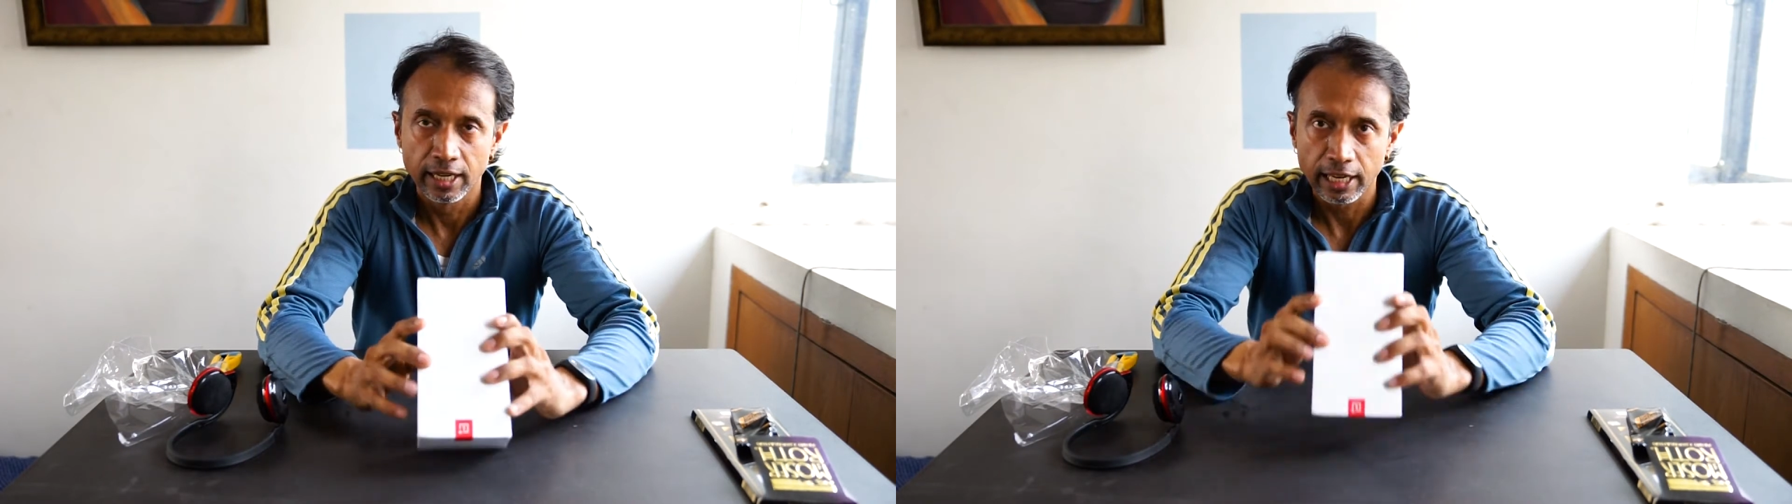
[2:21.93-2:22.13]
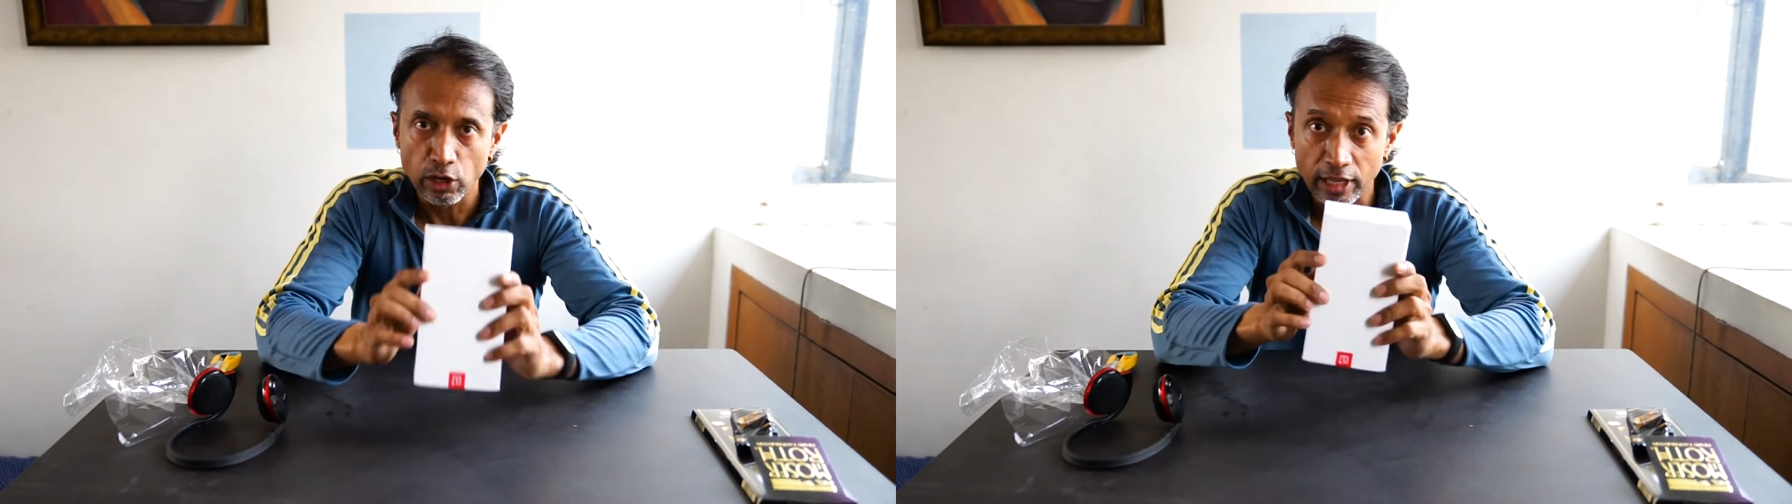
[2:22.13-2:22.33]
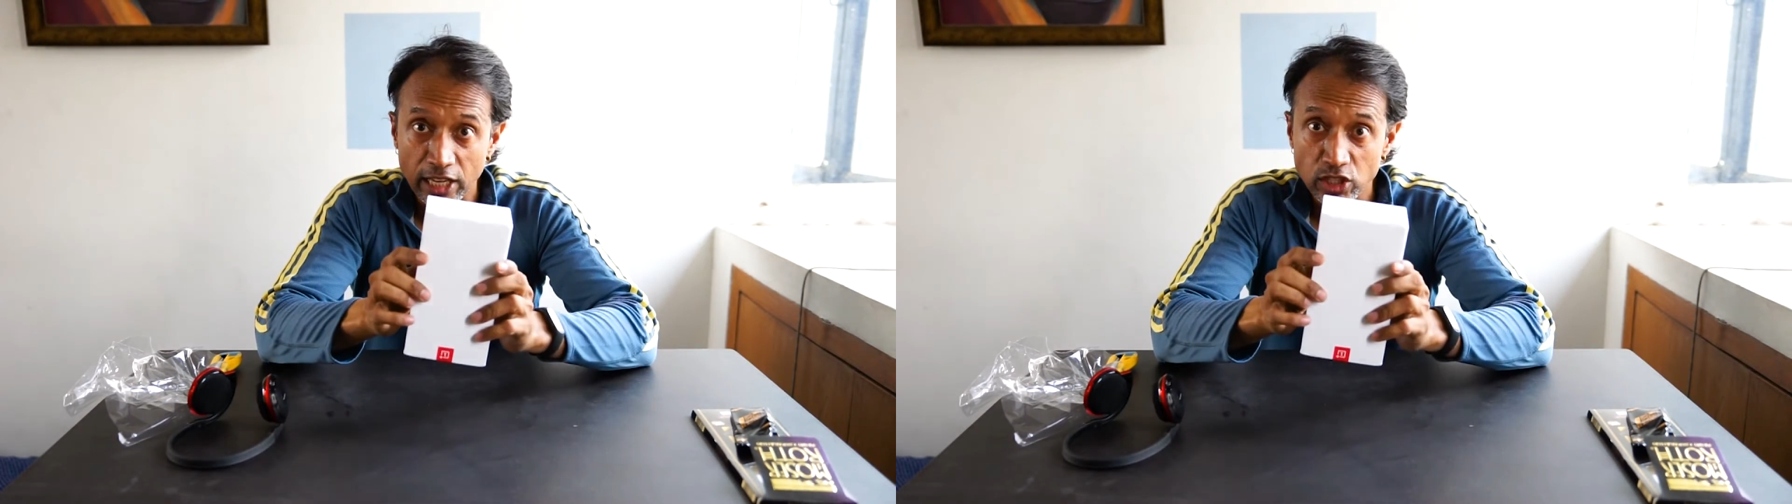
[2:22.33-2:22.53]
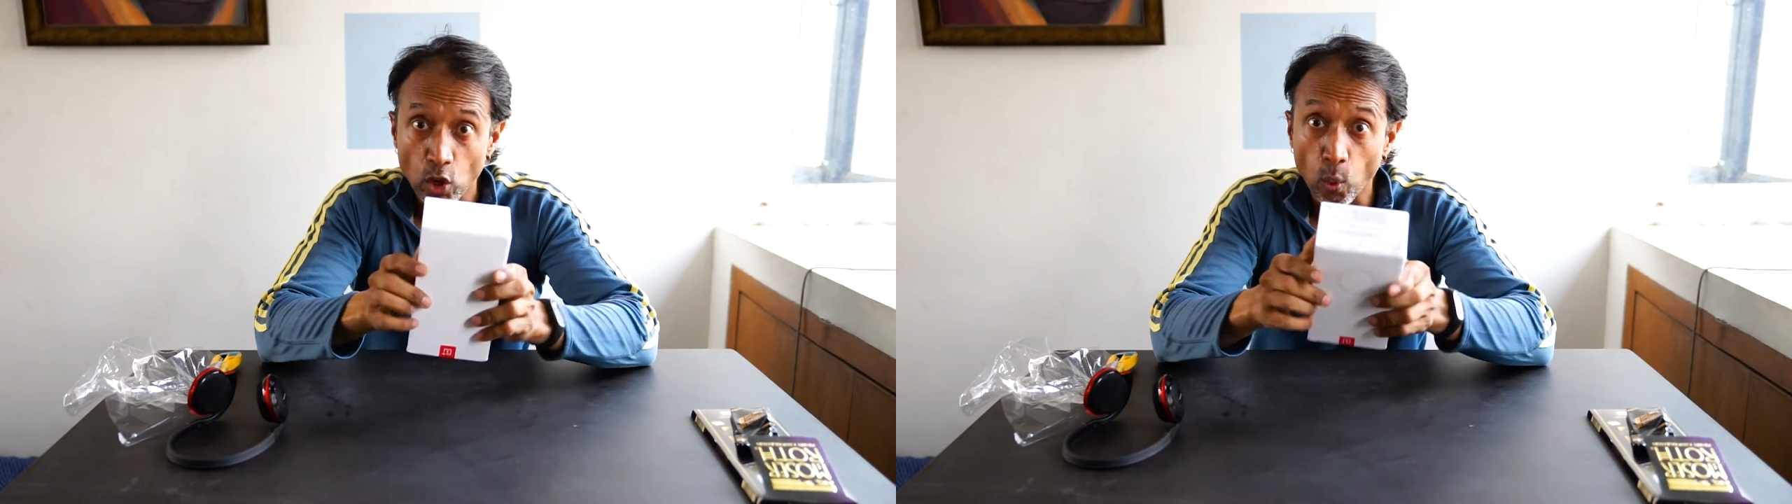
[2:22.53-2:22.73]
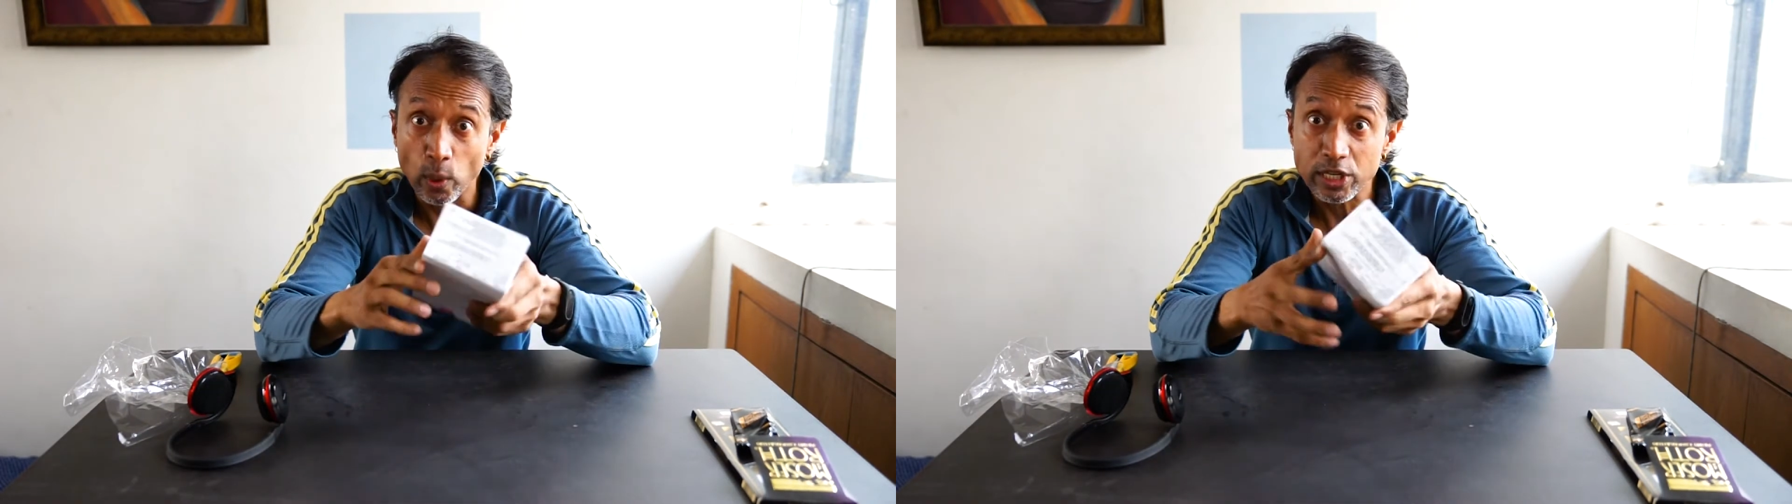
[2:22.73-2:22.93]
Can you
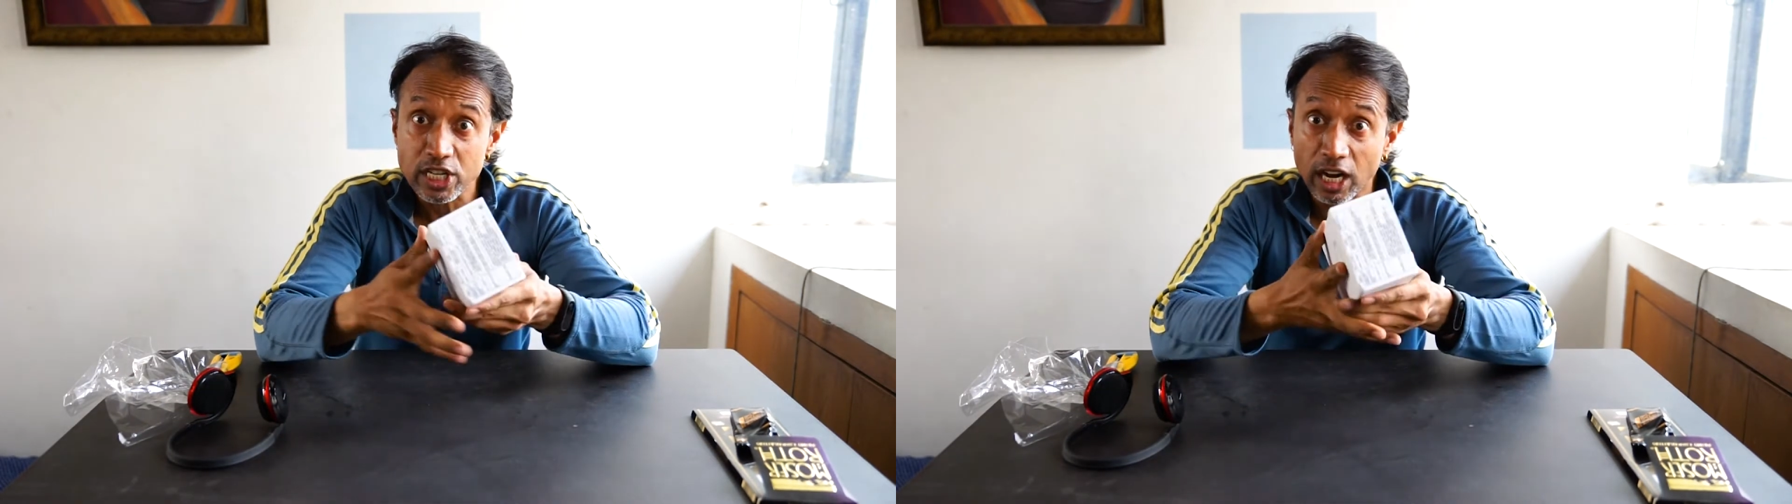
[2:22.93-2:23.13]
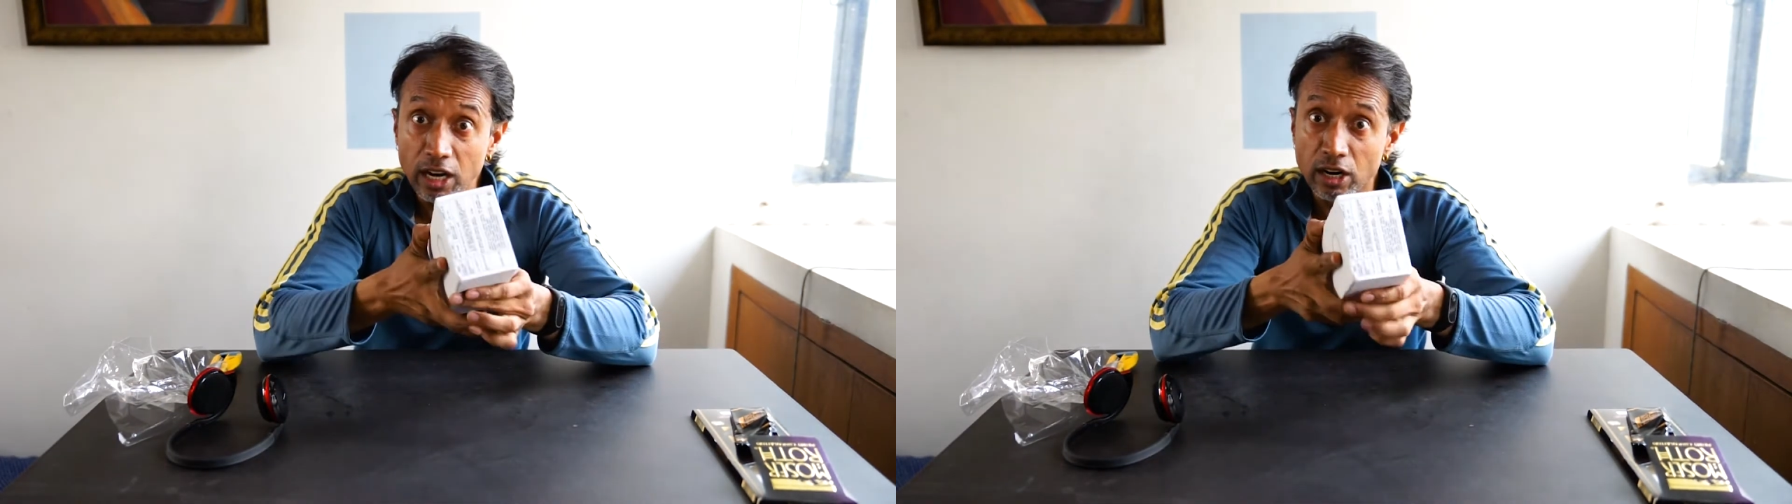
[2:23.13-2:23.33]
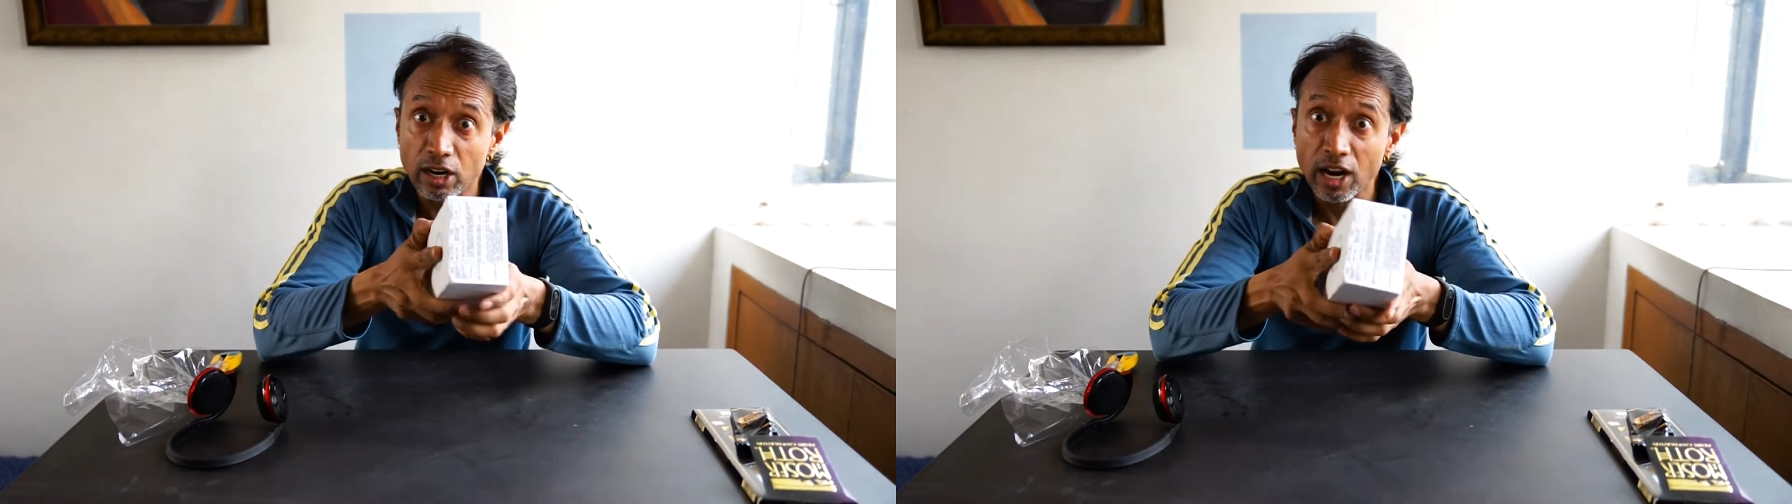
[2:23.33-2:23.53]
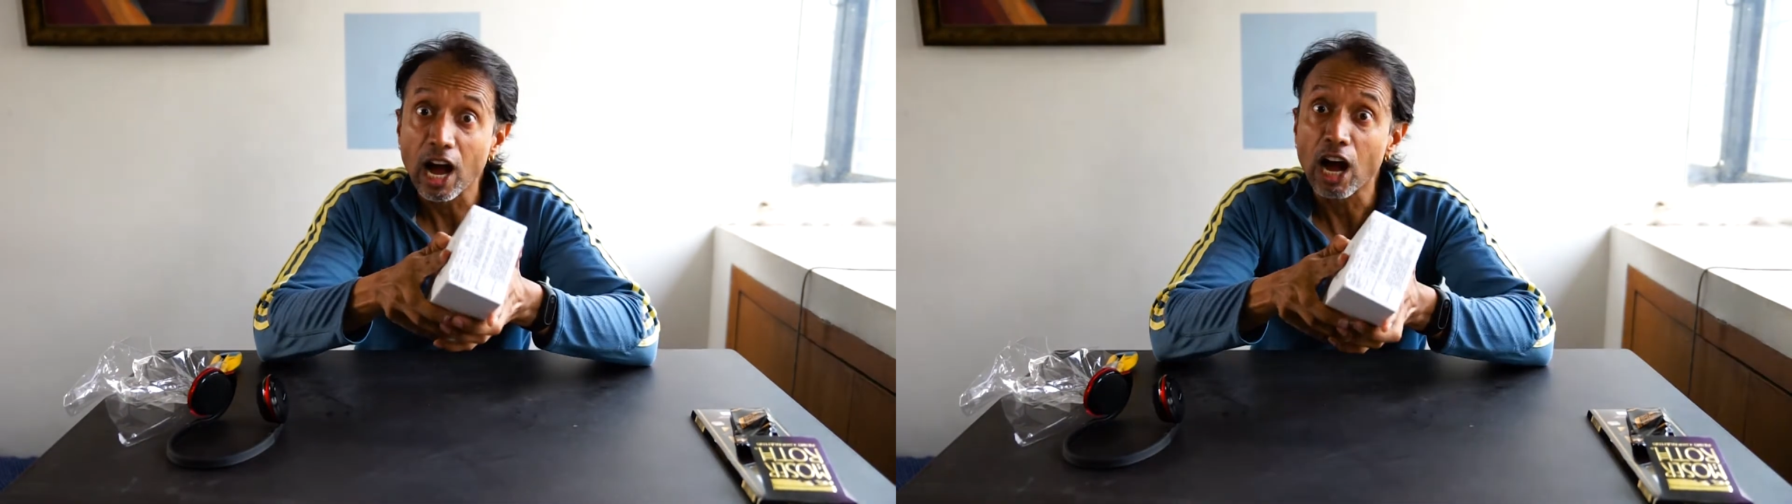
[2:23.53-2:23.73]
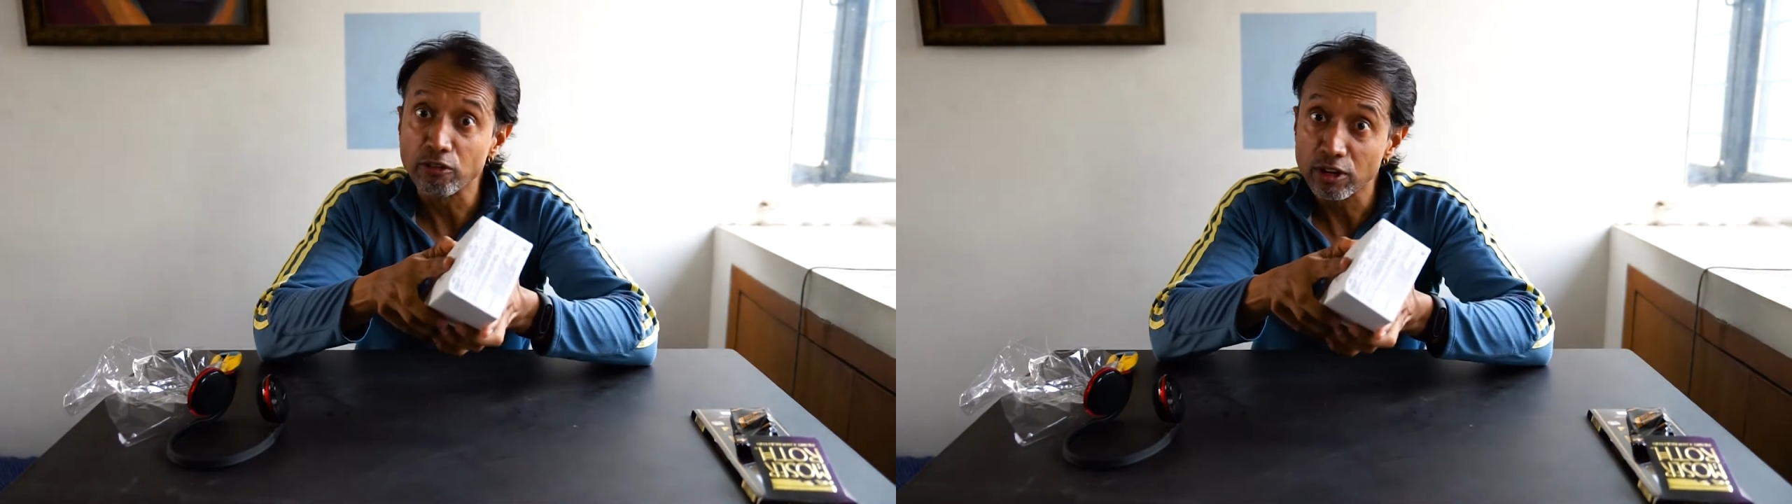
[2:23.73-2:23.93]
guess which color
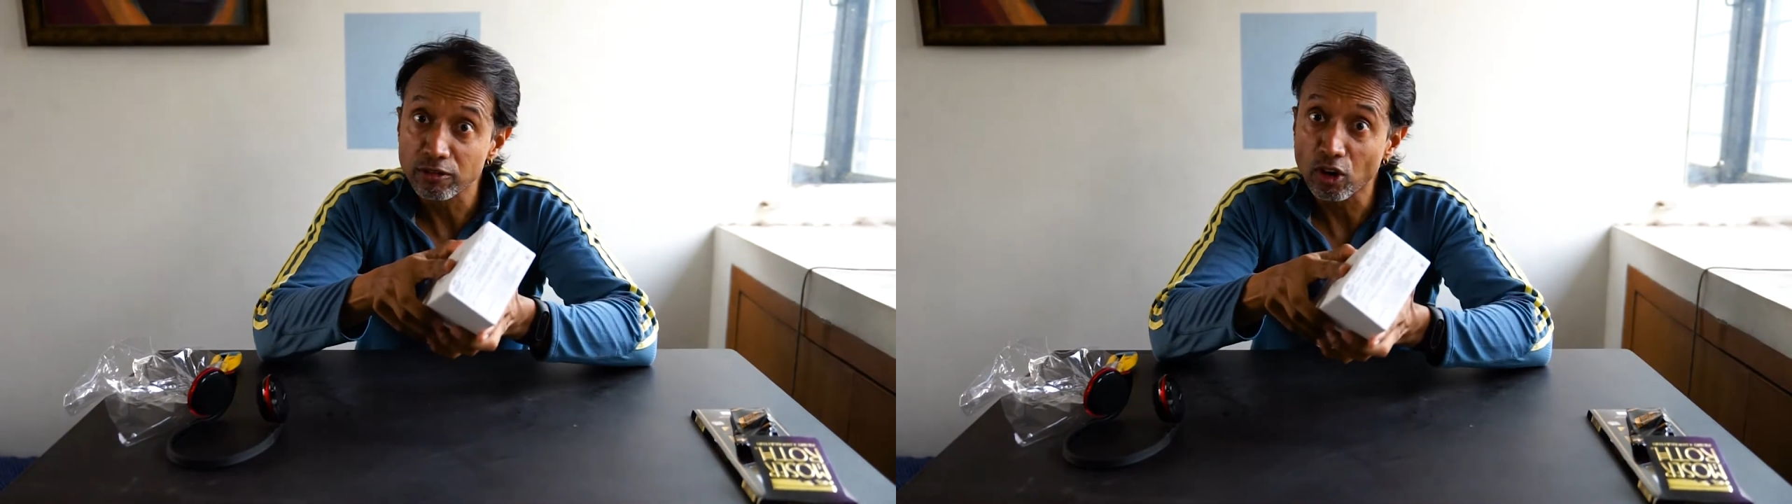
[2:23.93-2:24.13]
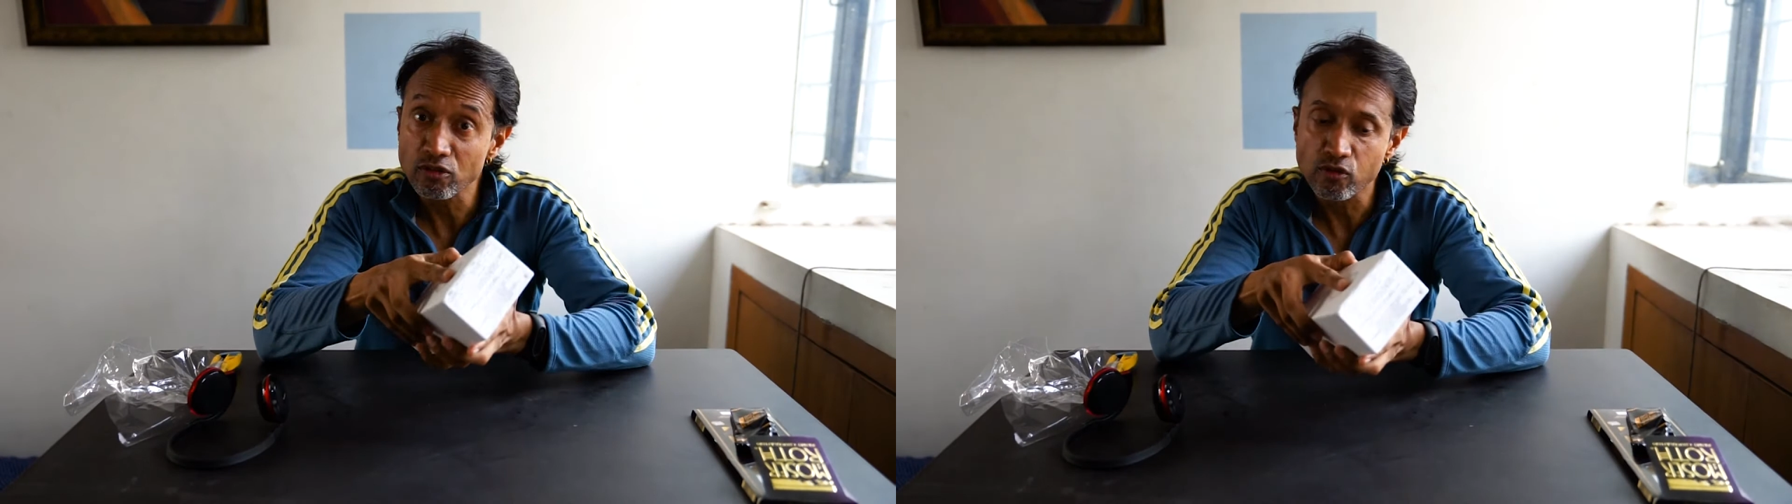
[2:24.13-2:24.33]
I would have gone